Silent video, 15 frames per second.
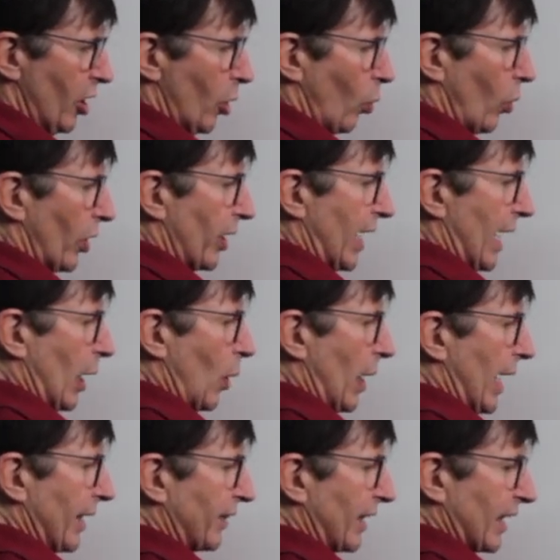where now
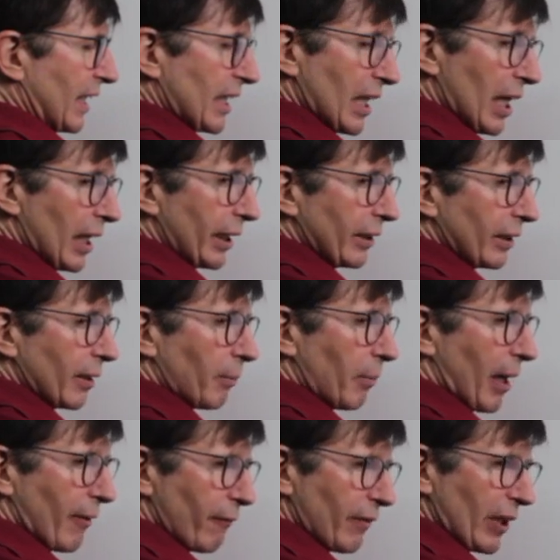at the cut
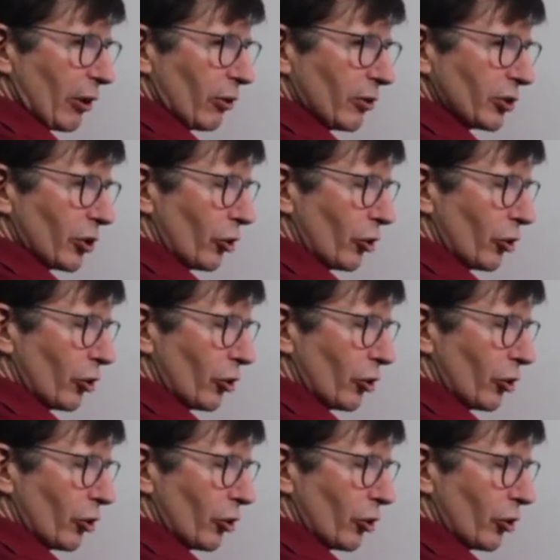my fingers